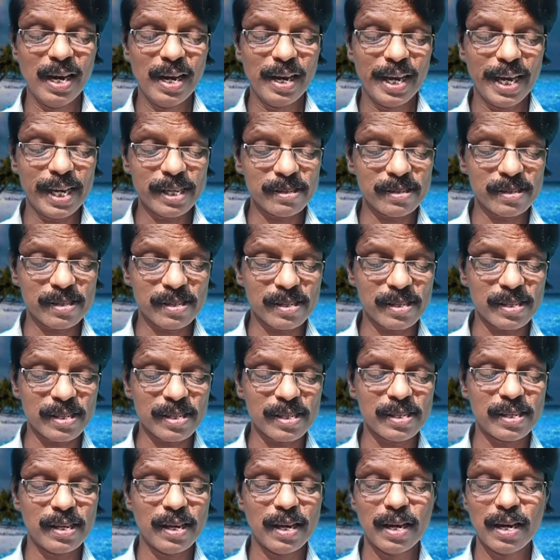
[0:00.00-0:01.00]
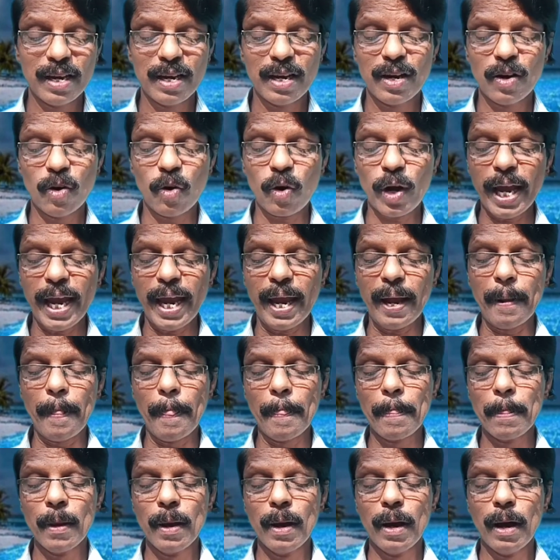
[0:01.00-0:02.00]
Yes, okay.
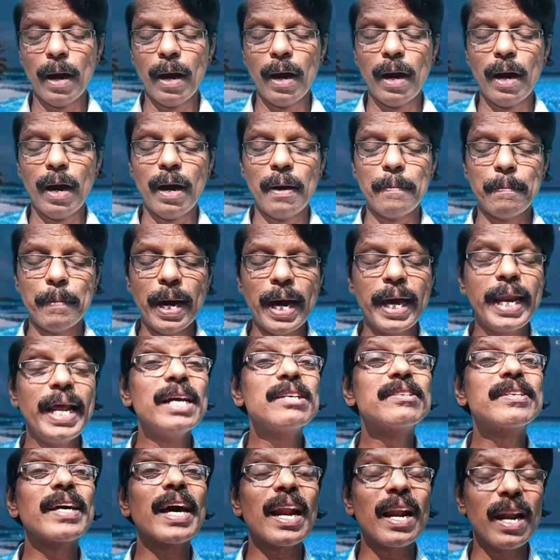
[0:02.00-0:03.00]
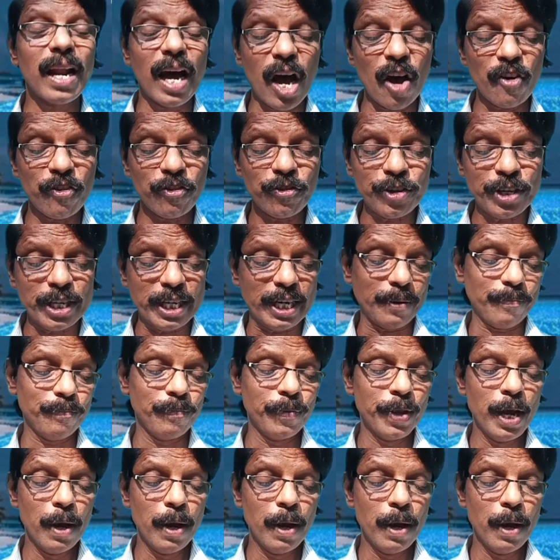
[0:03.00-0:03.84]
Mine is her laughter.